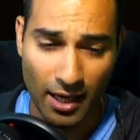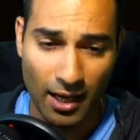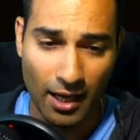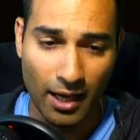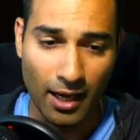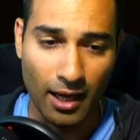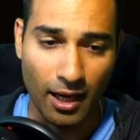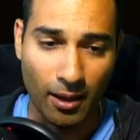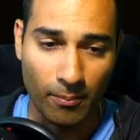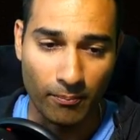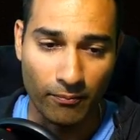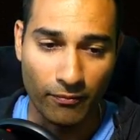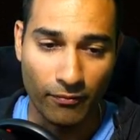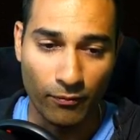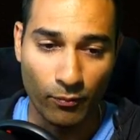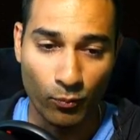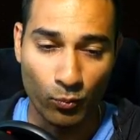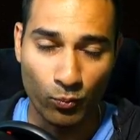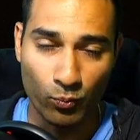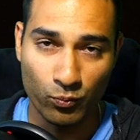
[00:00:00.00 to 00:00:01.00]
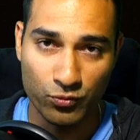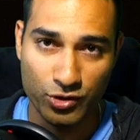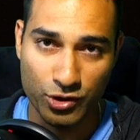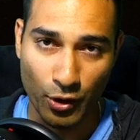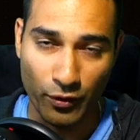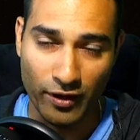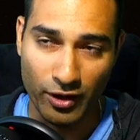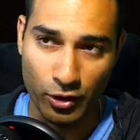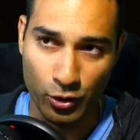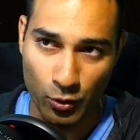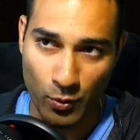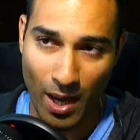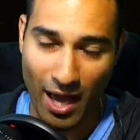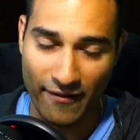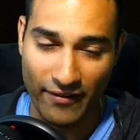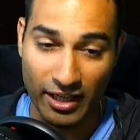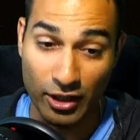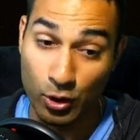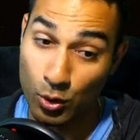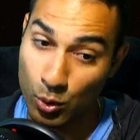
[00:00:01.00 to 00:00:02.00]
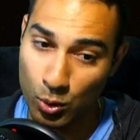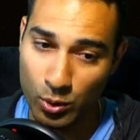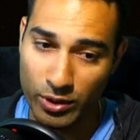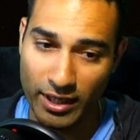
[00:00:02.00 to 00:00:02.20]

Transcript: um, so that you have a good